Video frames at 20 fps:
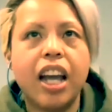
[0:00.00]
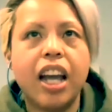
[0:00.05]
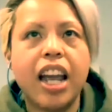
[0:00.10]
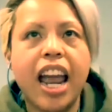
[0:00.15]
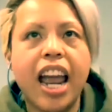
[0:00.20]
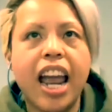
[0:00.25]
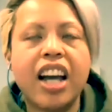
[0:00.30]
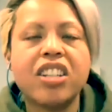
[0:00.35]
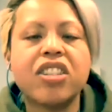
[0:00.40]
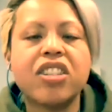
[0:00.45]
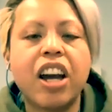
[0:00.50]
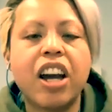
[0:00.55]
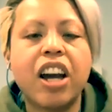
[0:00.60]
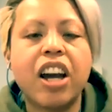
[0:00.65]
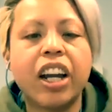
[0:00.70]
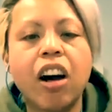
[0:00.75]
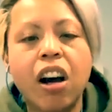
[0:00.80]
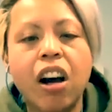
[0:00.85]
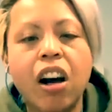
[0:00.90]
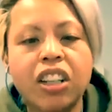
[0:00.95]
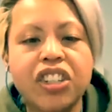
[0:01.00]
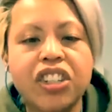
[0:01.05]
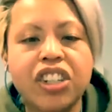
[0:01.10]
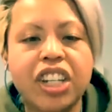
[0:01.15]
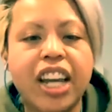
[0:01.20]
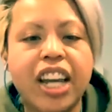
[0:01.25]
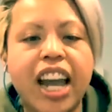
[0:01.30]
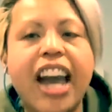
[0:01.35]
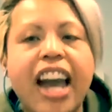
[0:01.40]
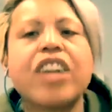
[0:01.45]
our psychology
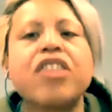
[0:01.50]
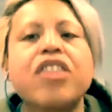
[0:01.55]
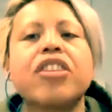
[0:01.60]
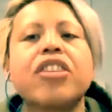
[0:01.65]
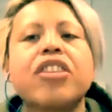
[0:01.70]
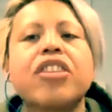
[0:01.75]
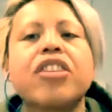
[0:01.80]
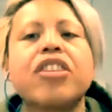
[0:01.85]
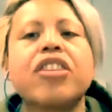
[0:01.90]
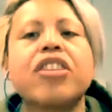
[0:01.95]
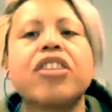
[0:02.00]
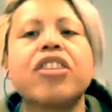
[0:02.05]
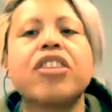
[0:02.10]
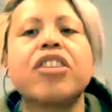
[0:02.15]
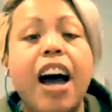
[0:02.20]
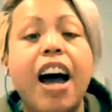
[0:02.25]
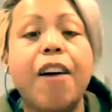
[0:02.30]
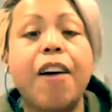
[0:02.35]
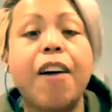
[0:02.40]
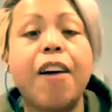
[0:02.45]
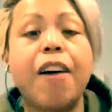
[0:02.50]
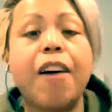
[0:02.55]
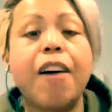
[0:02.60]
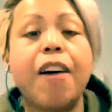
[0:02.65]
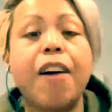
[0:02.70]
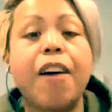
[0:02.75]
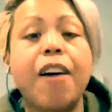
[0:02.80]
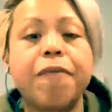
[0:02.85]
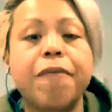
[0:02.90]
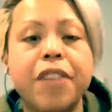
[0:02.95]
actually affects our
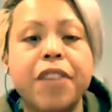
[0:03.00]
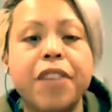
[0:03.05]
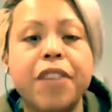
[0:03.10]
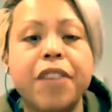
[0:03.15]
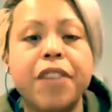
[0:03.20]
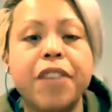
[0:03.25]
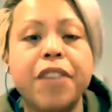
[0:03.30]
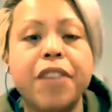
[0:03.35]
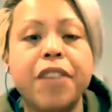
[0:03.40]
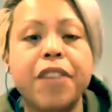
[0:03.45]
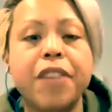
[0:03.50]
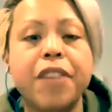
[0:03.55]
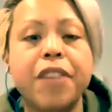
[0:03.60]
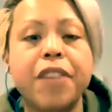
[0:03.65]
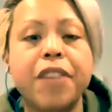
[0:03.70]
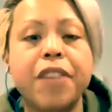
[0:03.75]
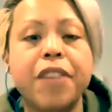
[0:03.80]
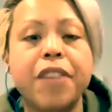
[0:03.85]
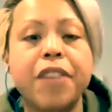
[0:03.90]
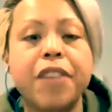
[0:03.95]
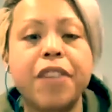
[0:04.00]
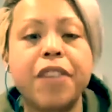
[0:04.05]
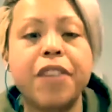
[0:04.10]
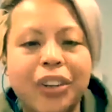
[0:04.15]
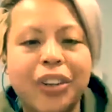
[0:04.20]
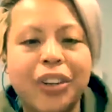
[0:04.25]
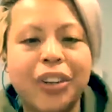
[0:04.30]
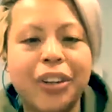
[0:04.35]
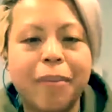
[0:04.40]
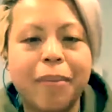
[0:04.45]
physiology.
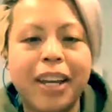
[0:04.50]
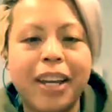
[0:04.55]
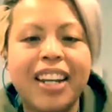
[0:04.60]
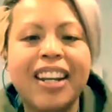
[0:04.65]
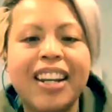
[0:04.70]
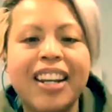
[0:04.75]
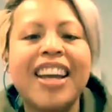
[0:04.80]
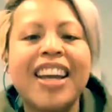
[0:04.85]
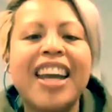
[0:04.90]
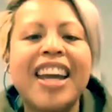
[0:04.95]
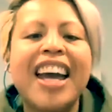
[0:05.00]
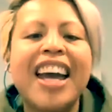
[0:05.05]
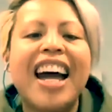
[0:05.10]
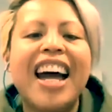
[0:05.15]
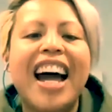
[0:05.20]
You know what I mean?